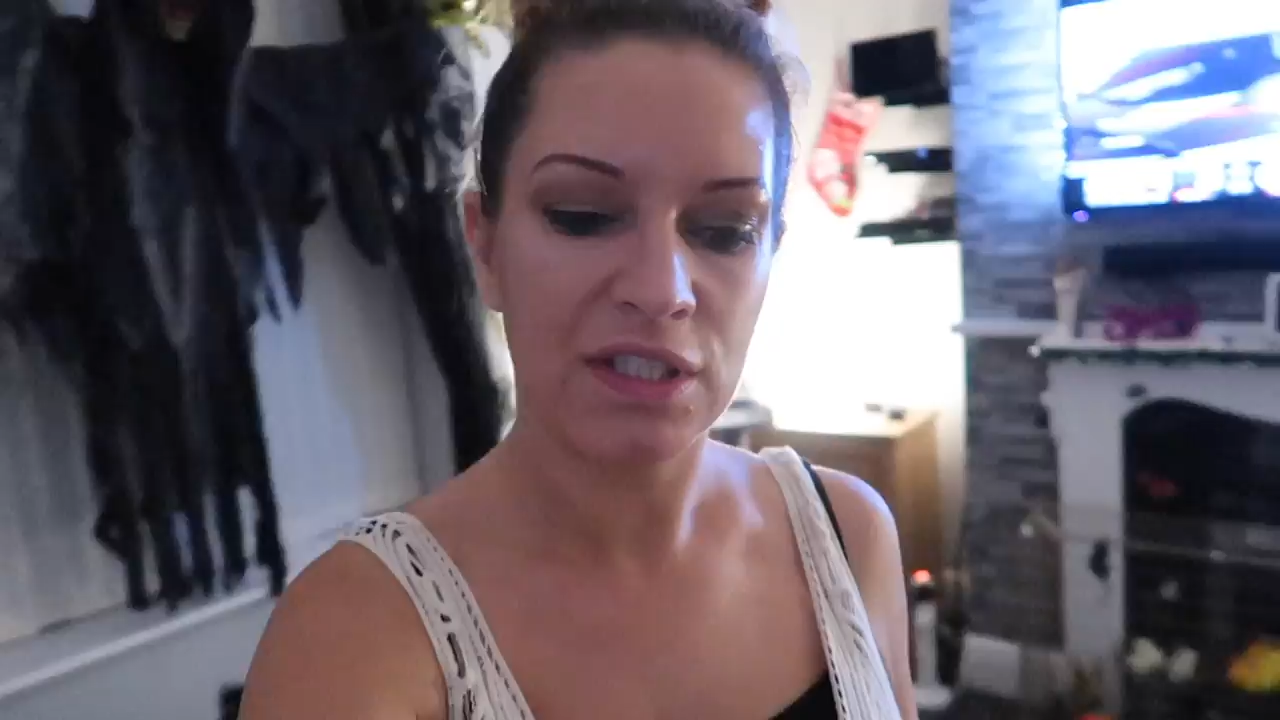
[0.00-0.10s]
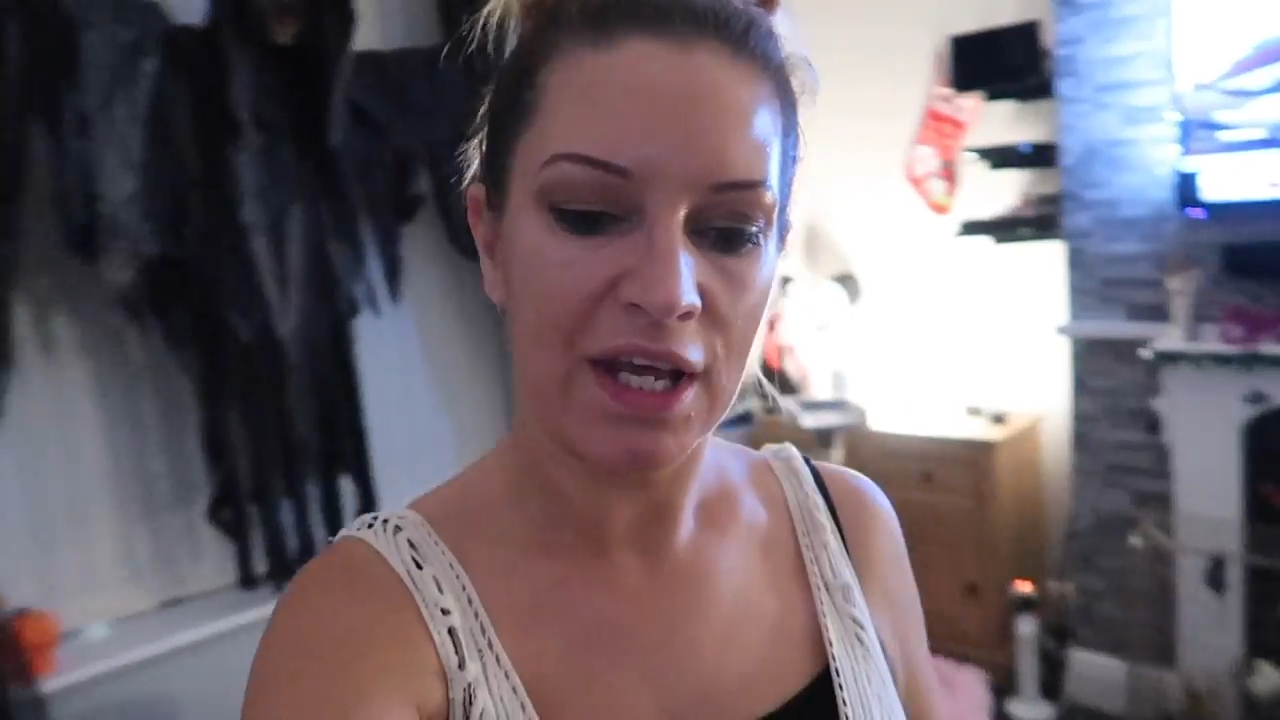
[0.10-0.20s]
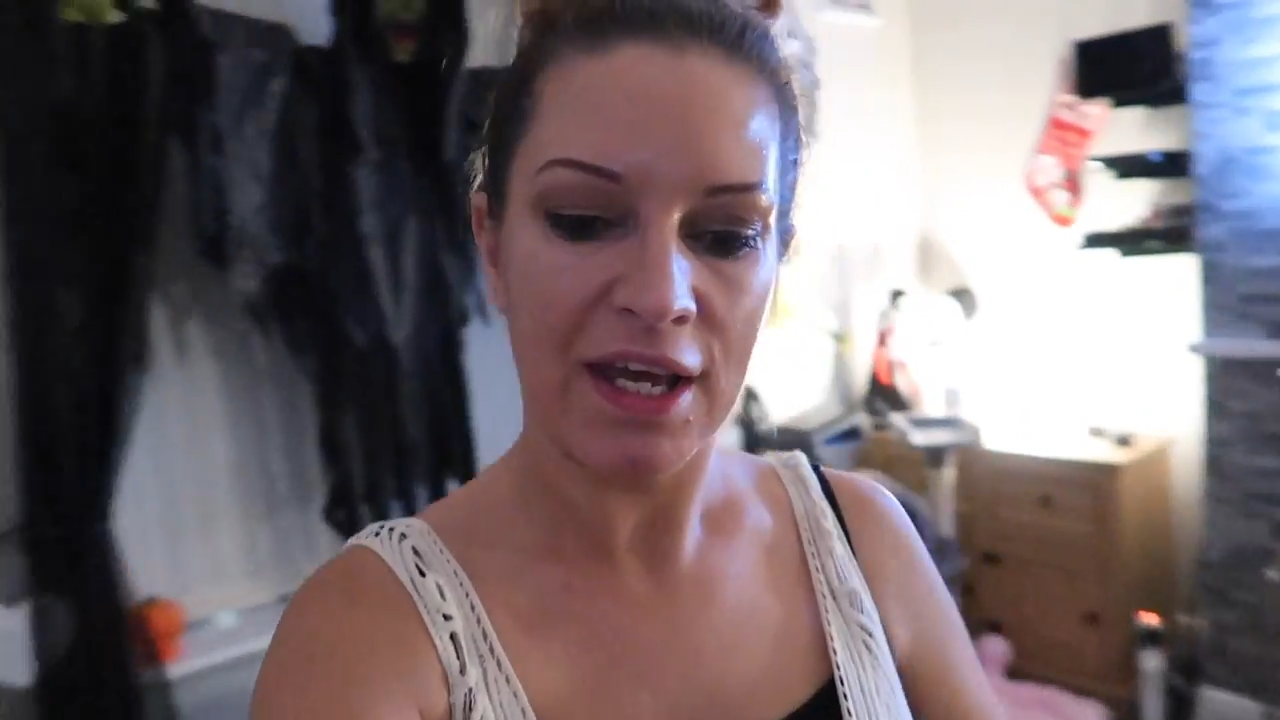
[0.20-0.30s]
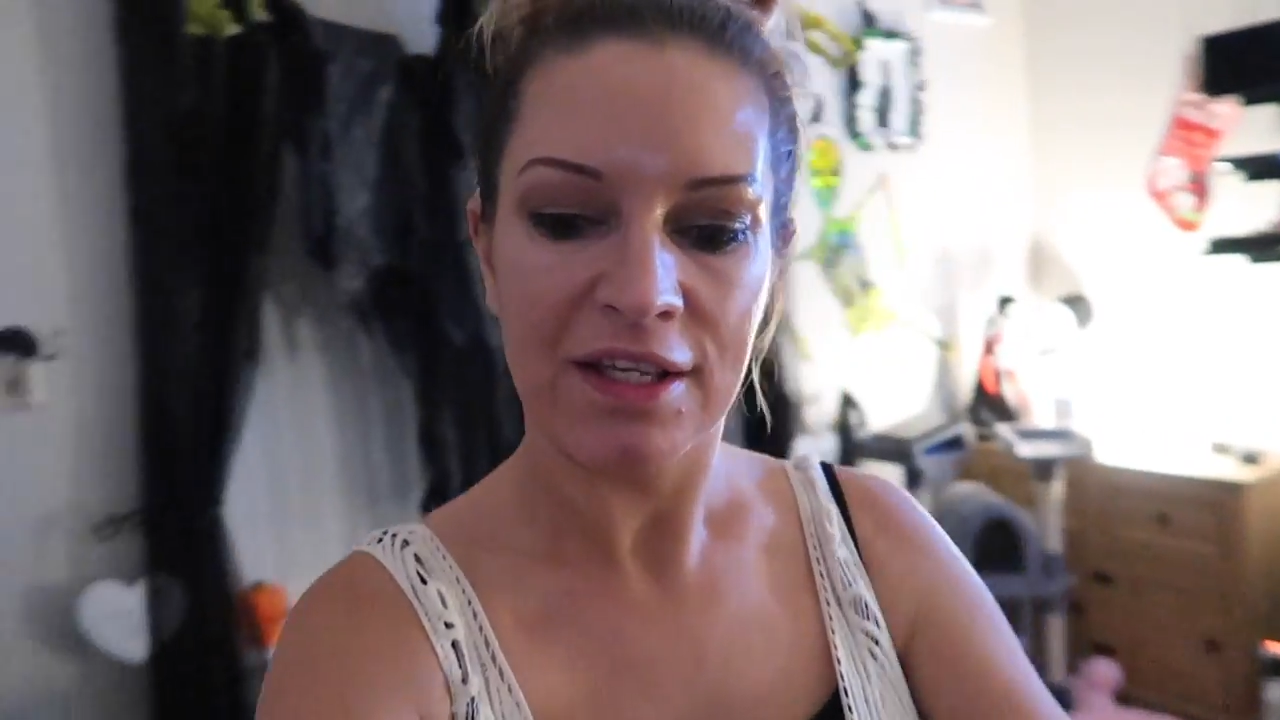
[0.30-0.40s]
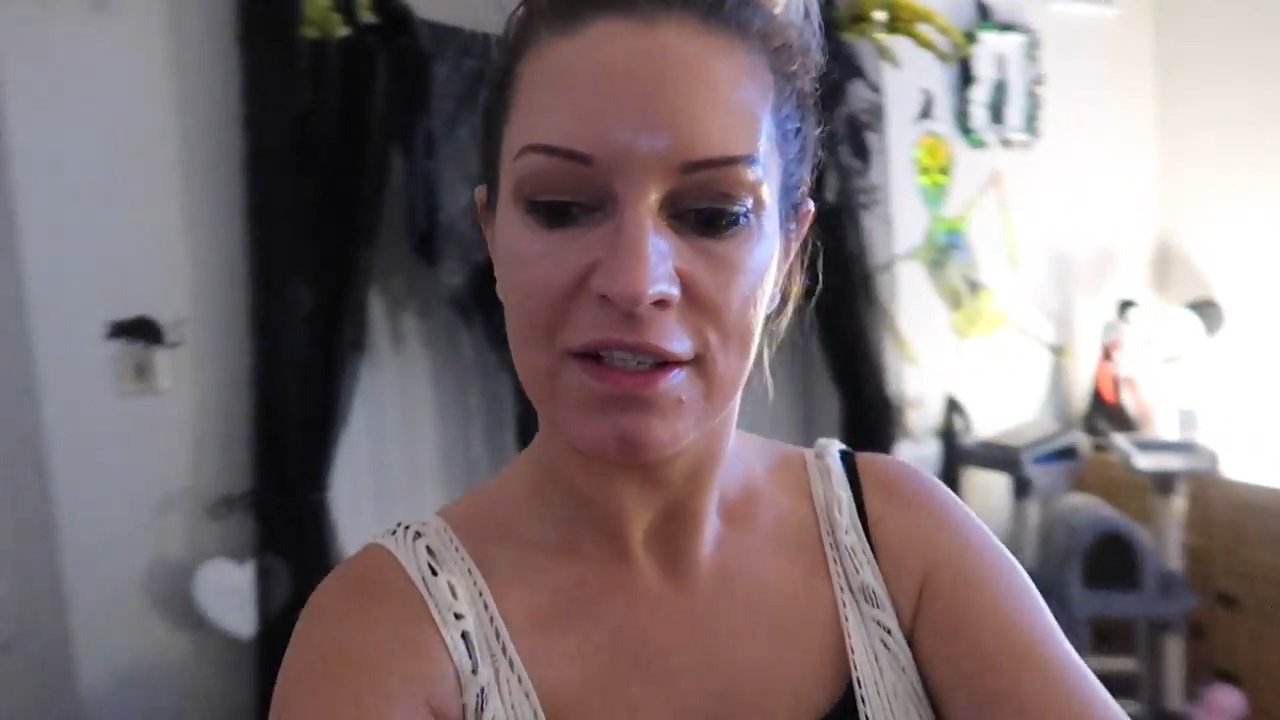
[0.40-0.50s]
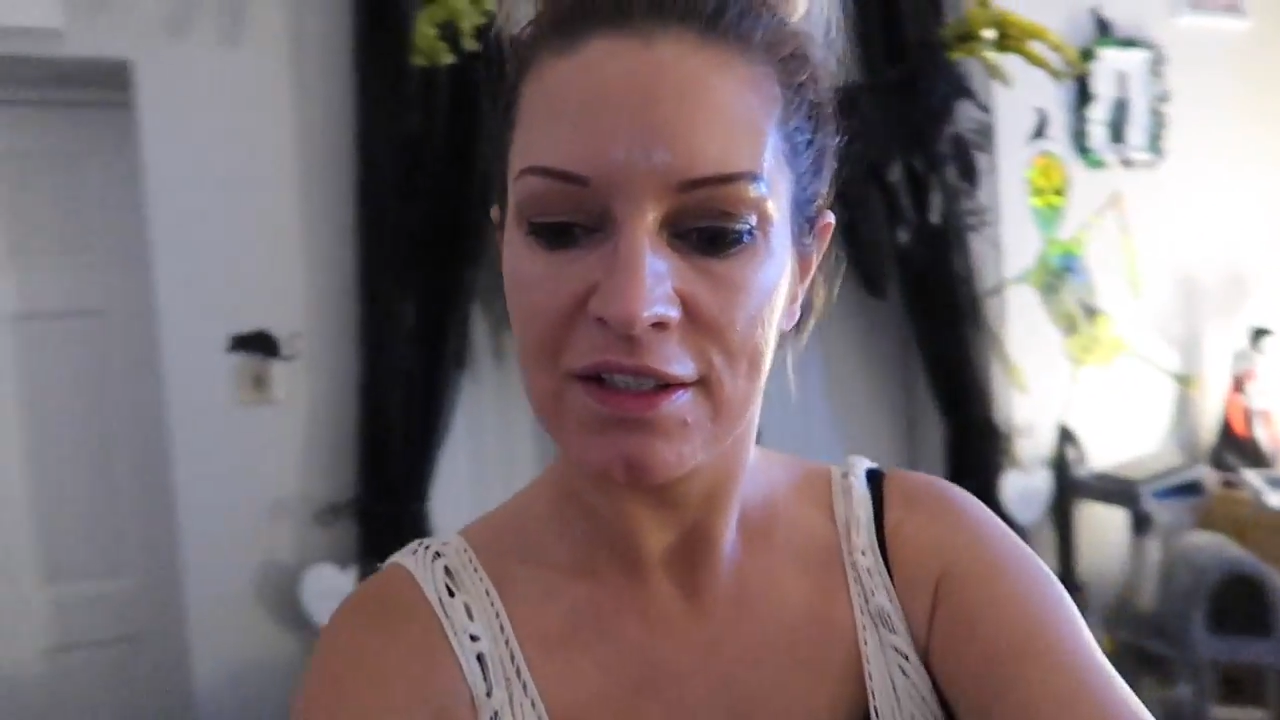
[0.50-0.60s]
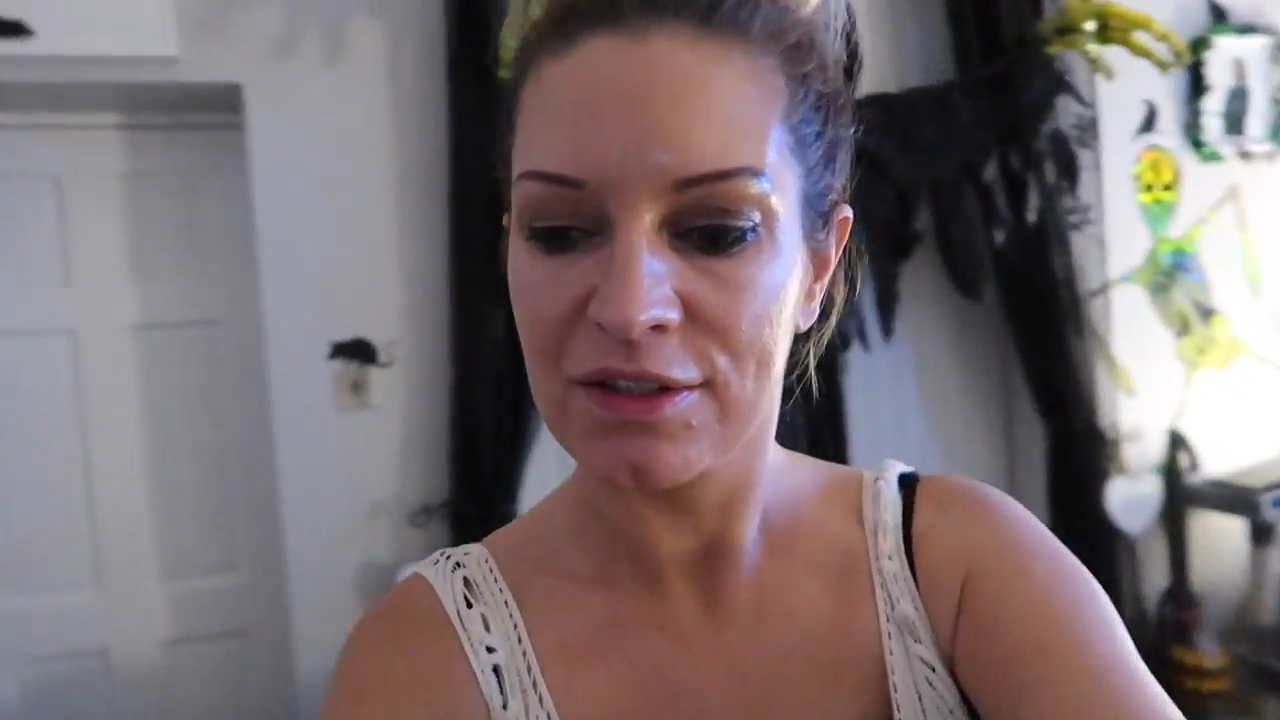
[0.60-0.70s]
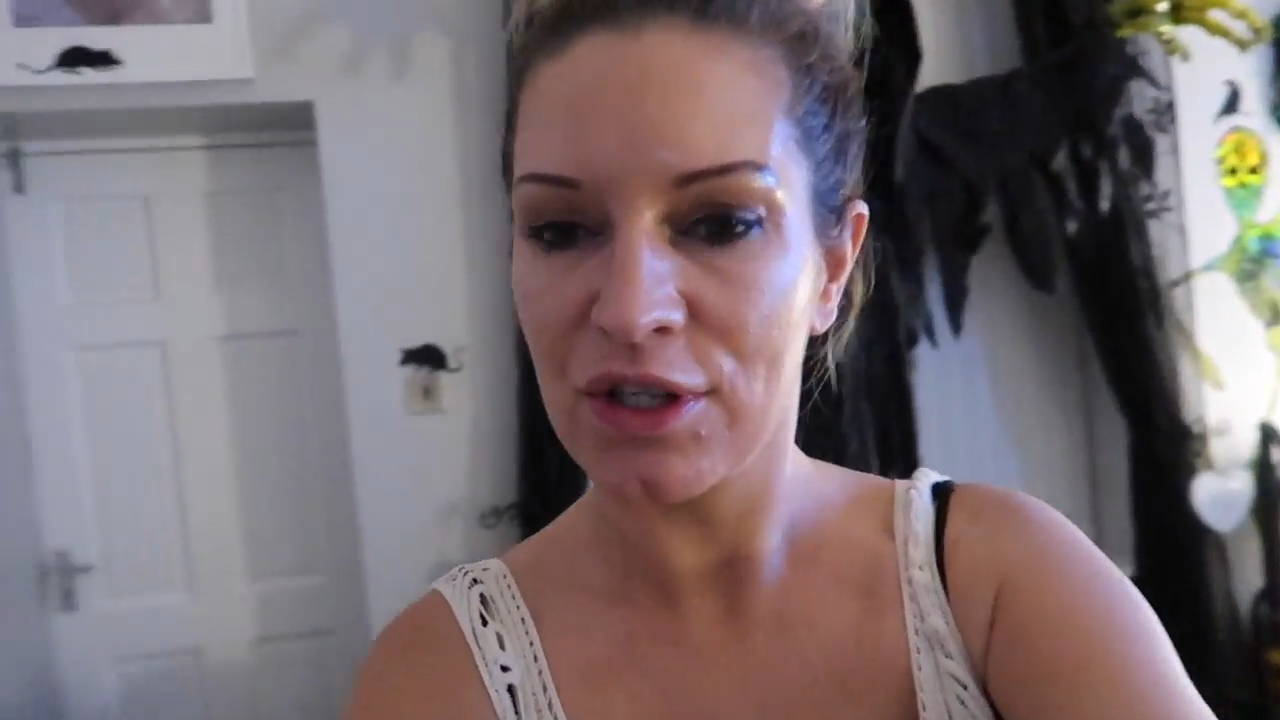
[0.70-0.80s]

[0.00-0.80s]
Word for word: today.